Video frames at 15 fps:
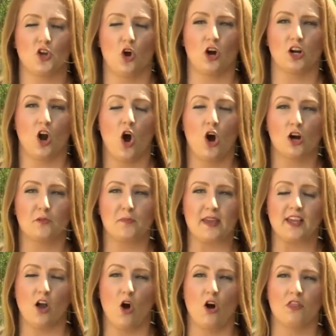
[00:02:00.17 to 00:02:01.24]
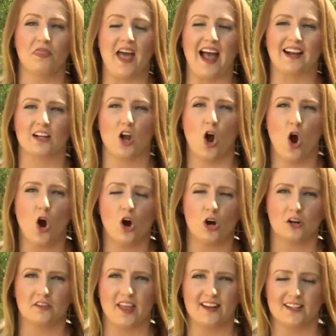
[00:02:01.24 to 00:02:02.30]
are harping on that
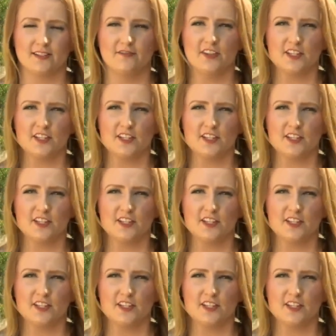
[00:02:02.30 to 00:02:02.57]
car that is